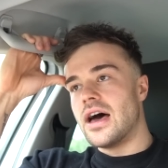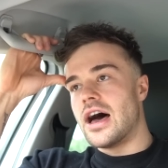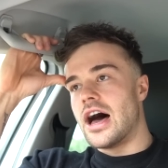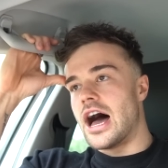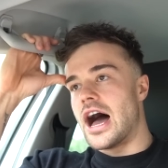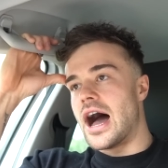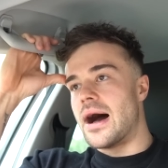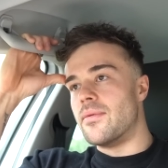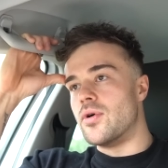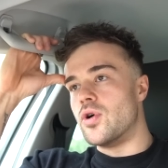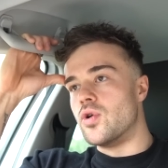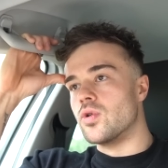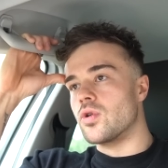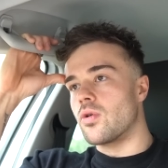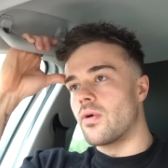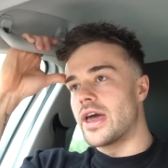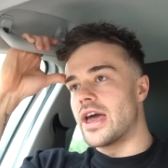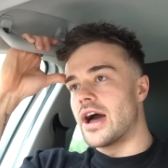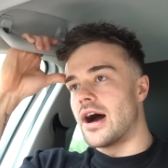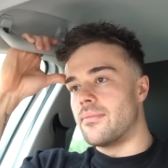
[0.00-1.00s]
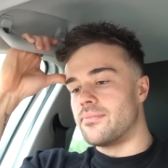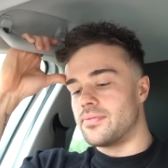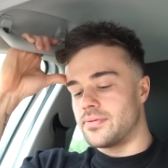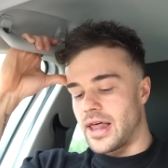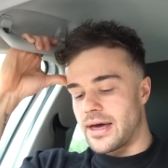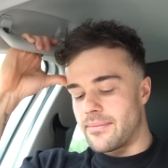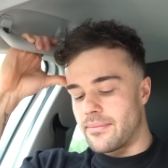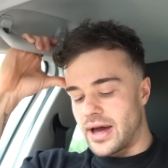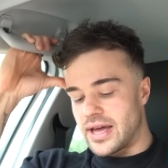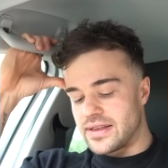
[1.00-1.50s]
um, all the way up
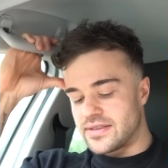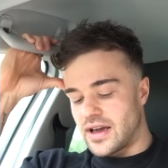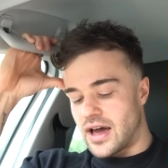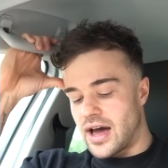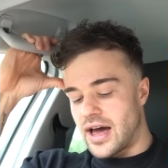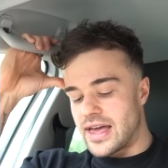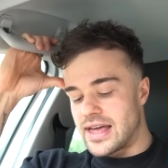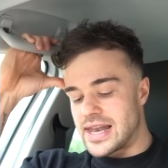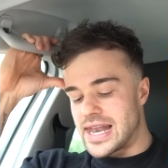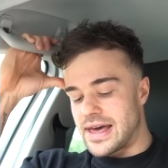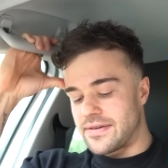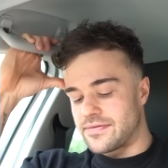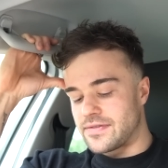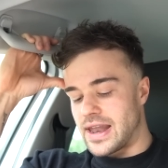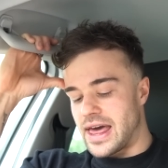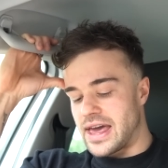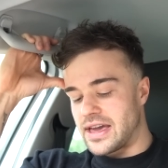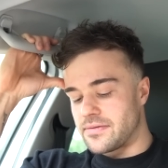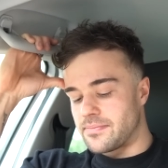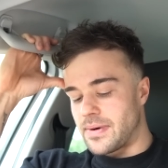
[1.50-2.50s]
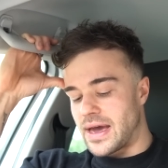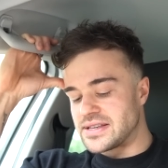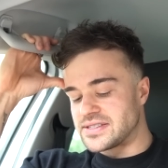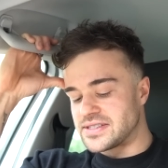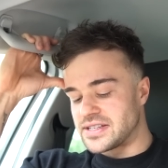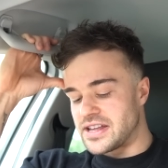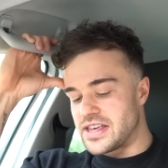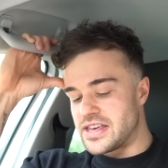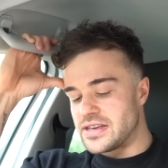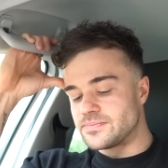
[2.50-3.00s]
like my entire left leg
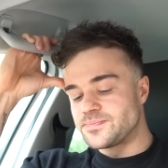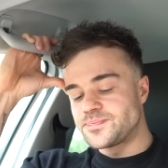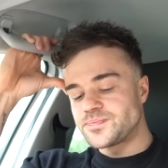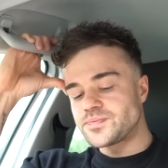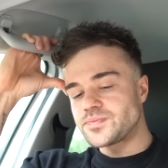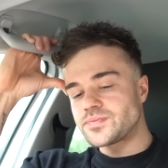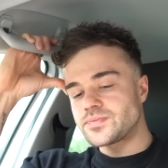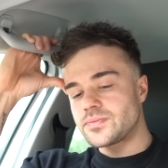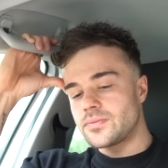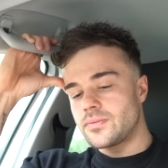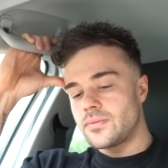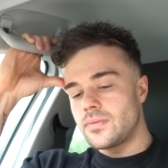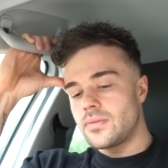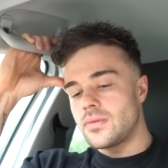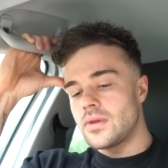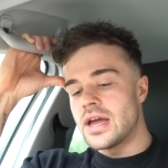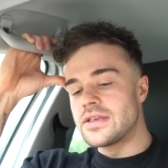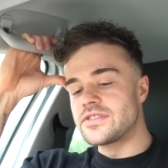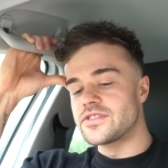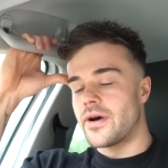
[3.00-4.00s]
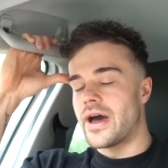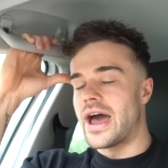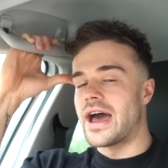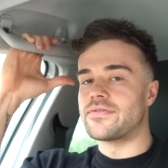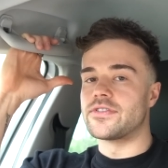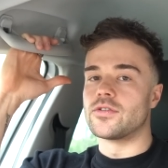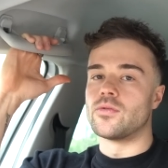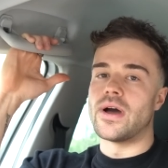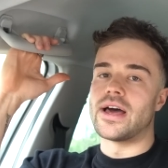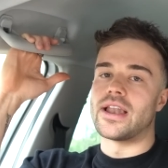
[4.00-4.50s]
basically and so I
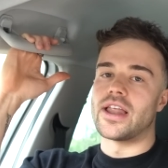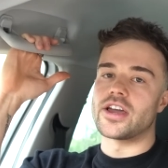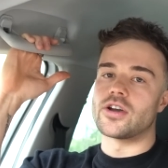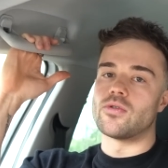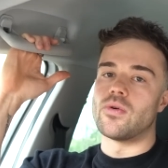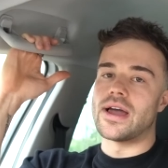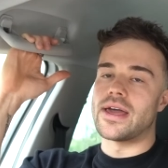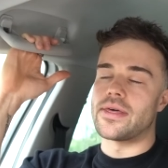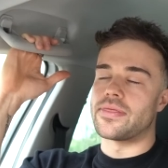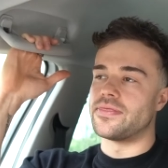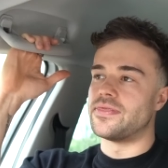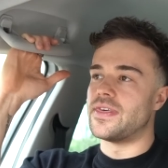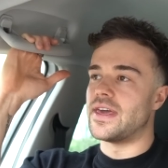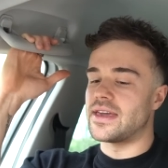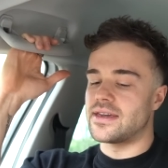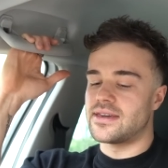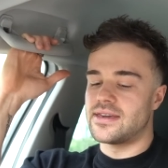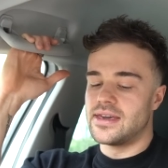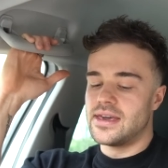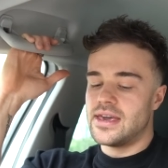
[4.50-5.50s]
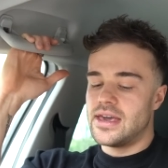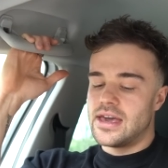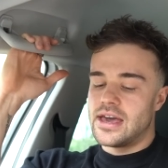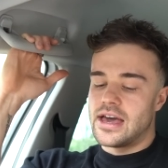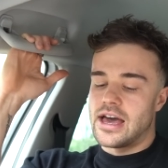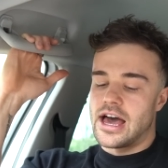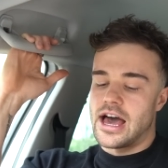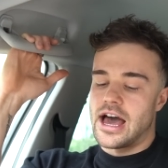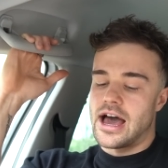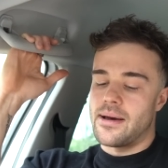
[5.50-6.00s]
have to wear like quite a thick,
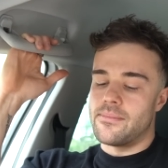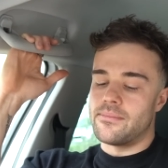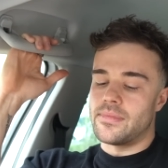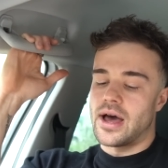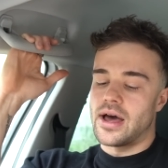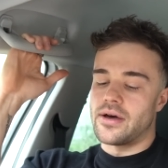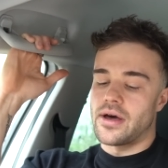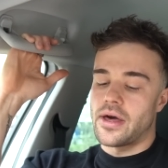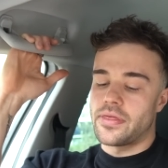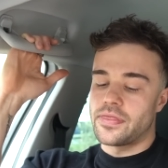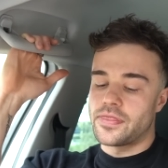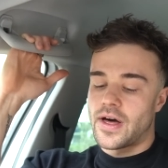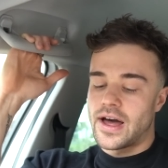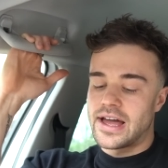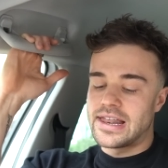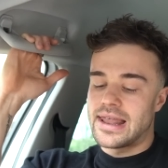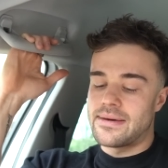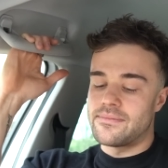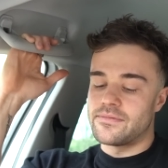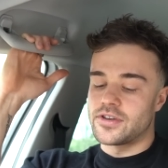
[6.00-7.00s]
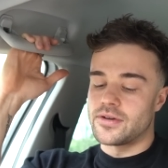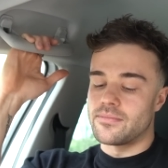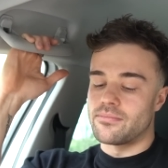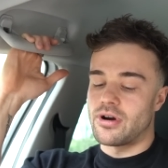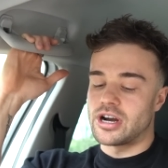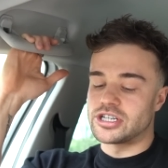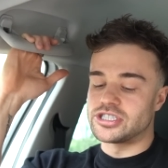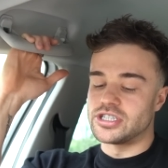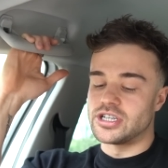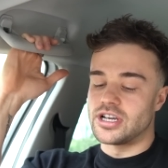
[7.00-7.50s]
um, a, a thigh length
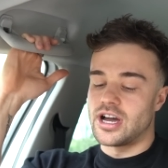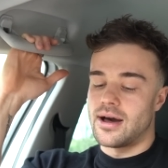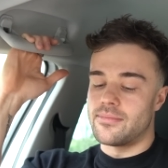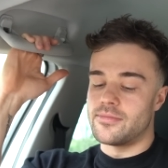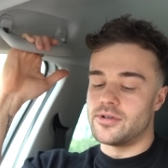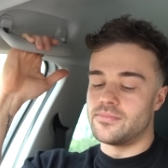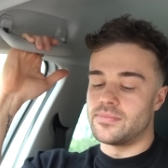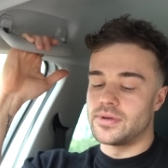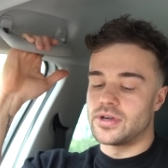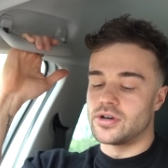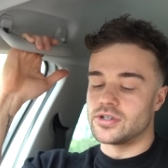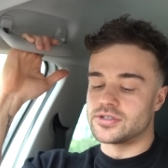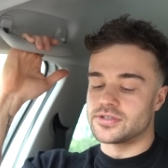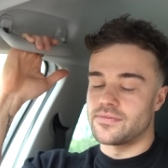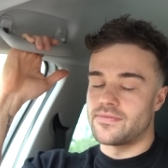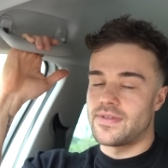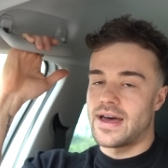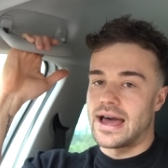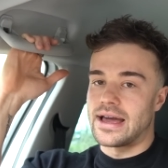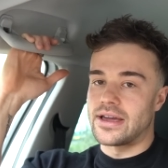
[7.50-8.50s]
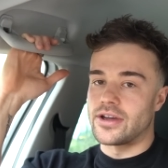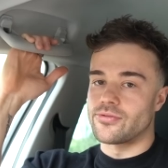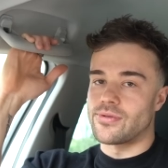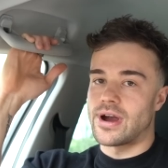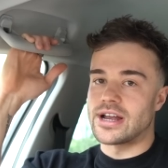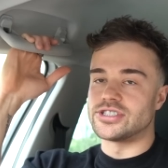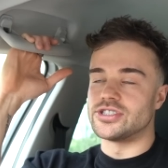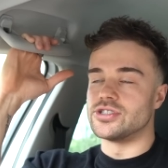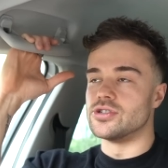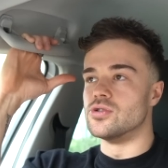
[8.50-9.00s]
compression garment because of that
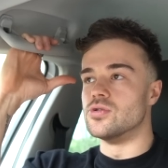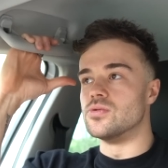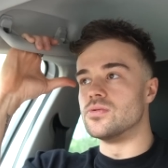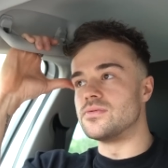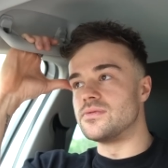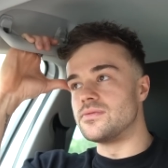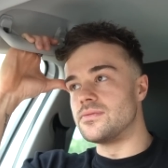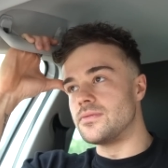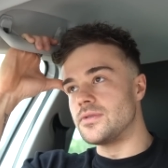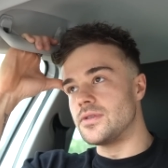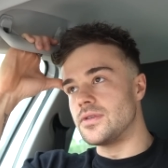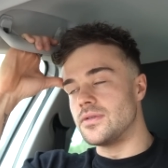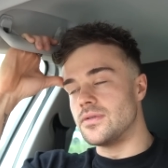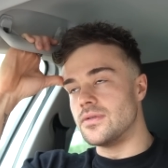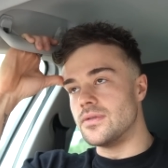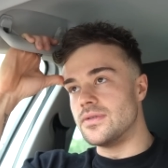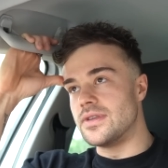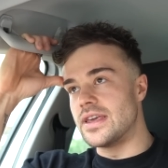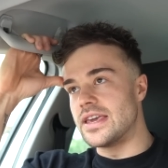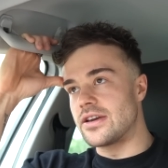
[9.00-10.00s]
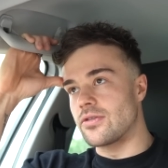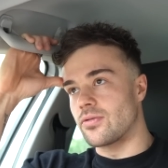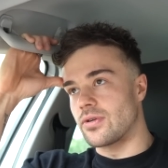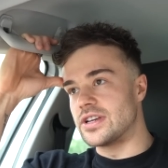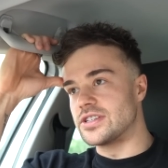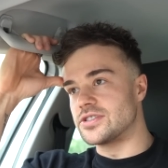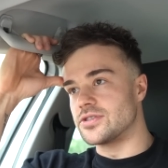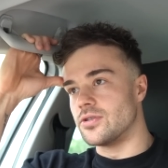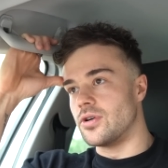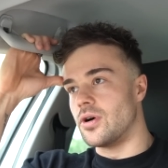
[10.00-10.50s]
gradual
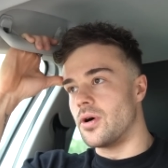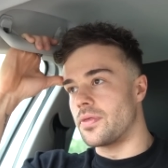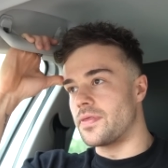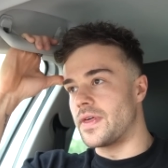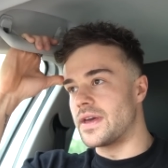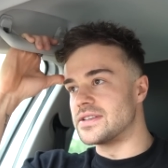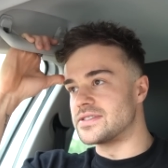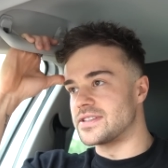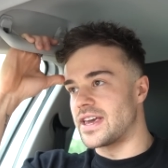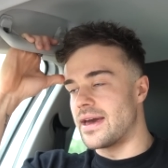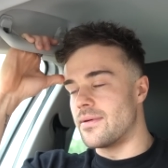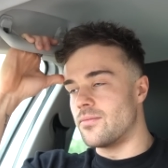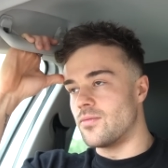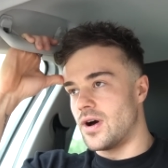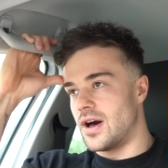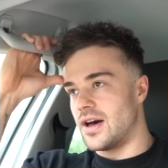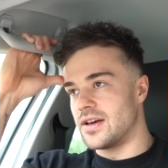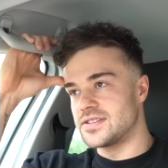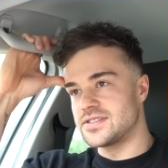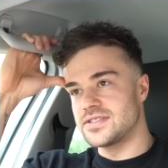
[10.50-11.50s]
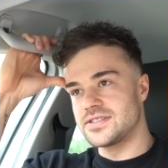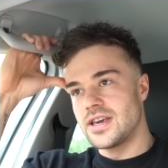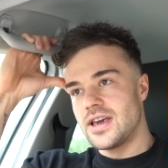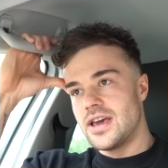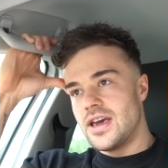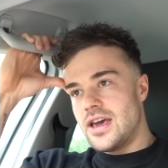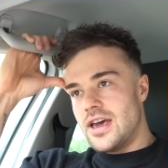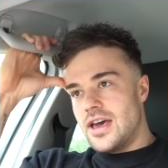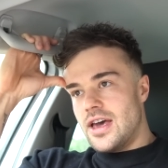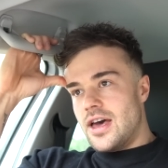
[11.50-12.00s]
decrease or, or things getting worse
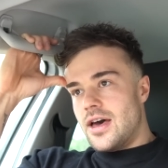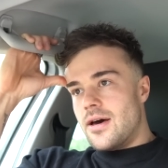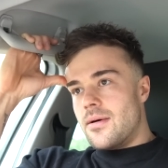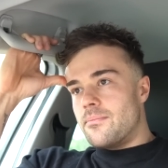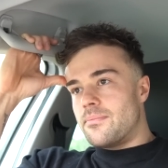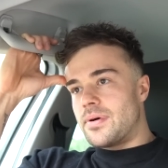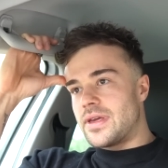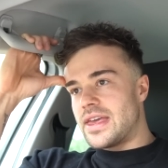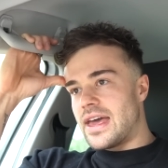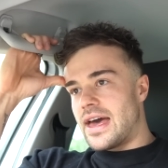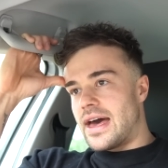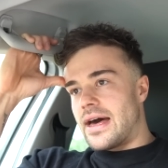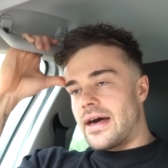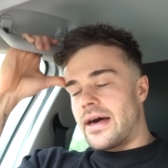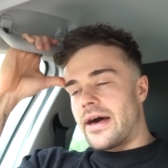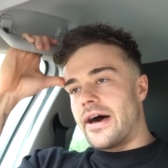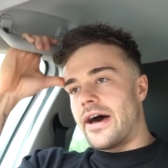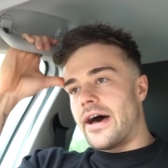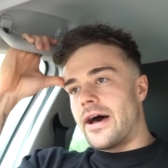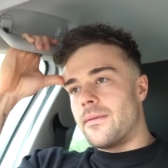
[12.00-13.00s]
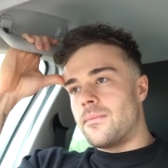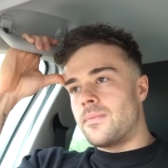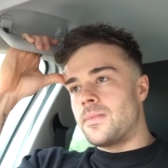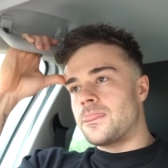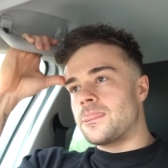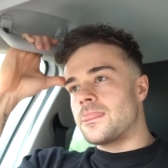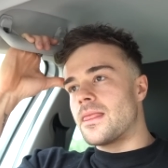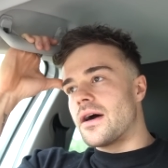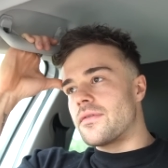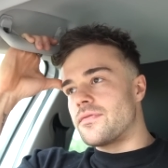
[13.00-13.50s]
but yeah,
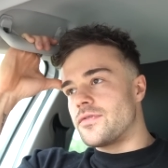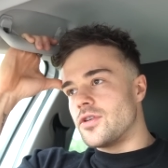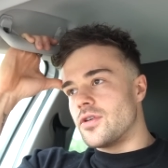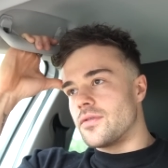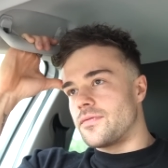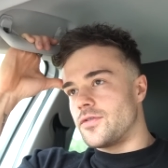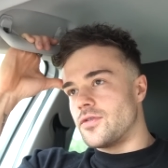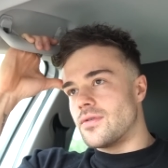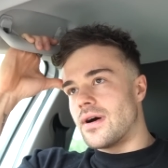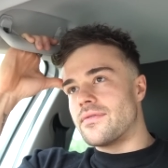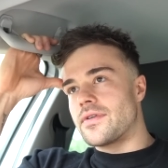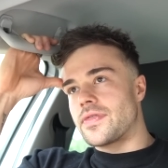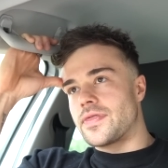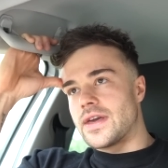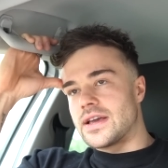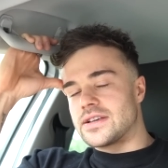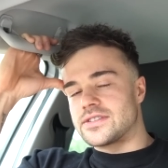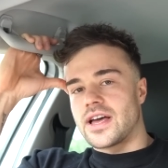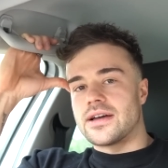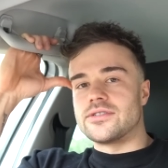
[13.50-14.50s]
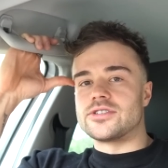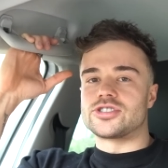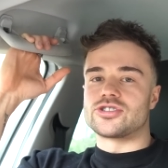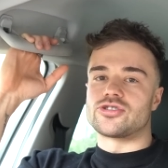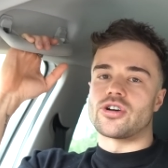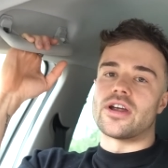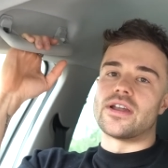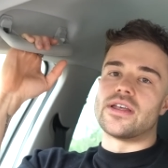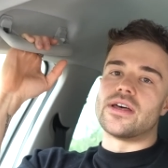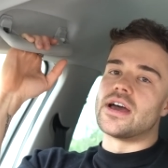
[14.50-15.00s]
um, a few a few other things. I'm just
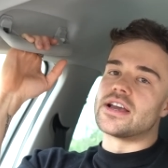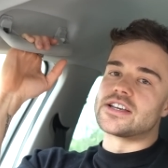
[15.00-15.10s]
trying to